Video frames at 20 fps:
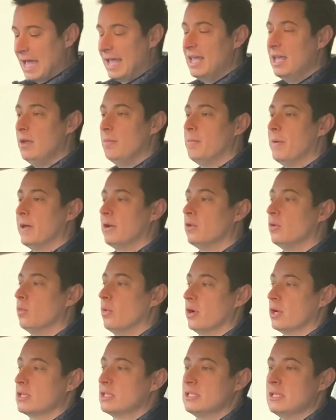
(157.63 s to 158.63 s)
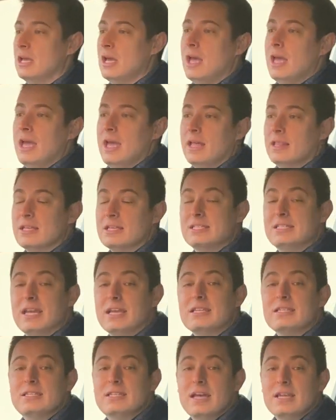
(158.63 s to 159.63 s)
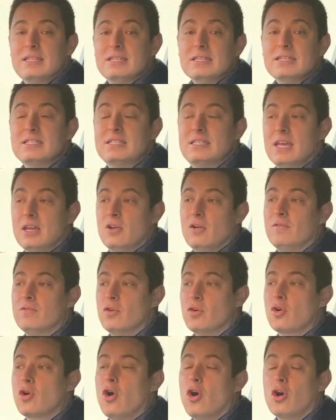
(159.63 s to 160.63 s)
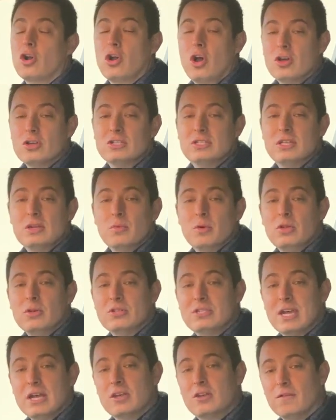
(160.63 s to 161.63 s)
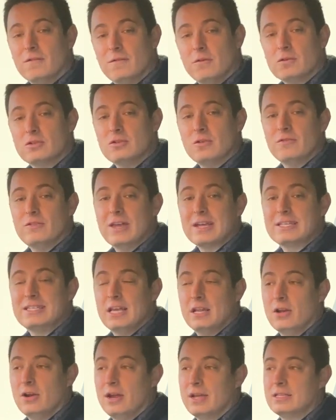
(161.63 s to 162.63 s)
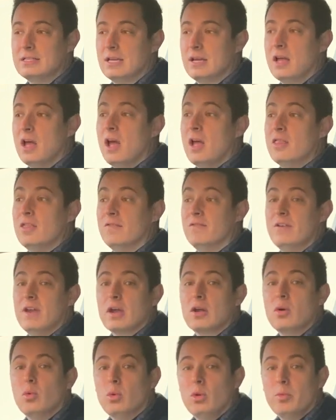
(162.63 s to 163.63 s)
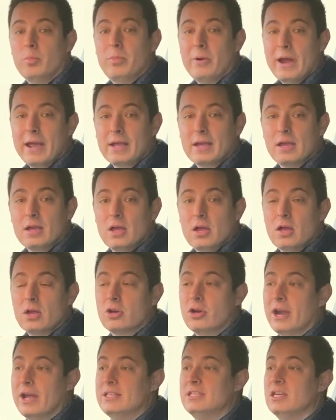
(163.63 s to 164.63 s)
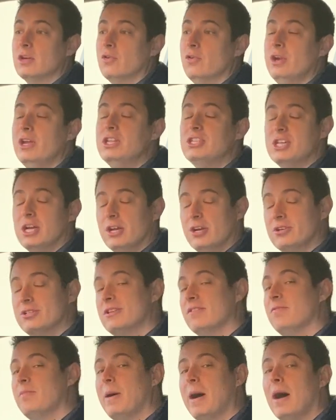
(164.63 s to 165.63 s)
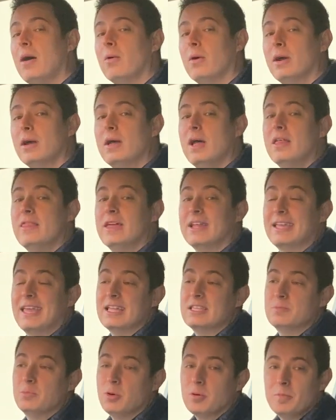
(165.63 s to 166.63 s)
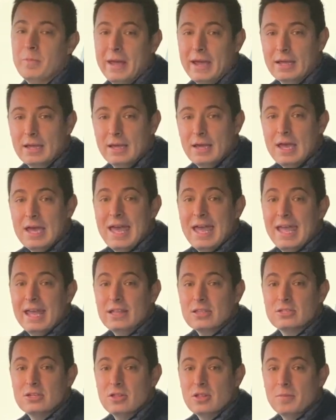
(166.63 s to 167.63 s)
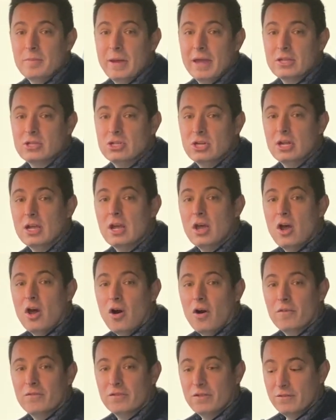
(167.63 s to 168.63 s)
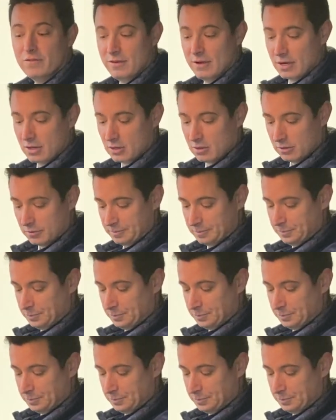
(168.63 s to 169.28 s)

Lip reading: E-pedal works in the sense that instead of your car coasting when you take your foot off the accelerator, the vehicle will brake, creating regenerative power that gets put back into the battery of the vehicle.